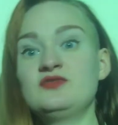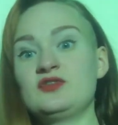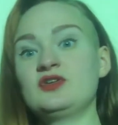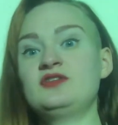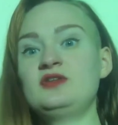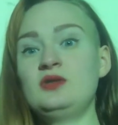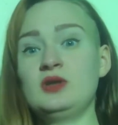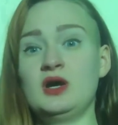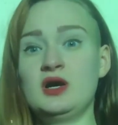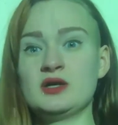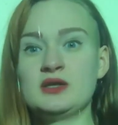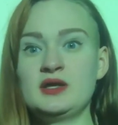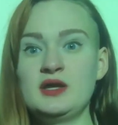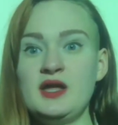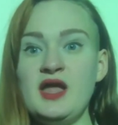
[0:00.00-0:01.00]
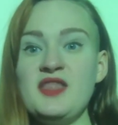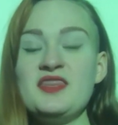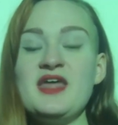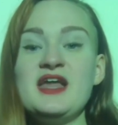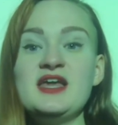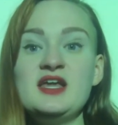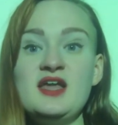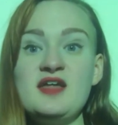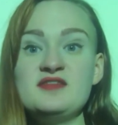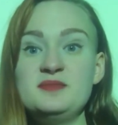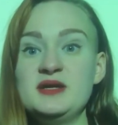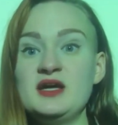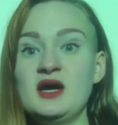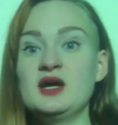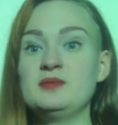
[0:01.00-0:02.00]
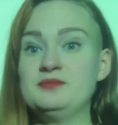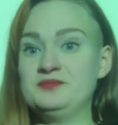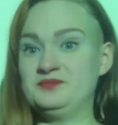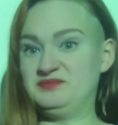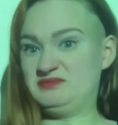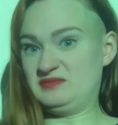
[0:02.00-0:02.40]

for so long that it has become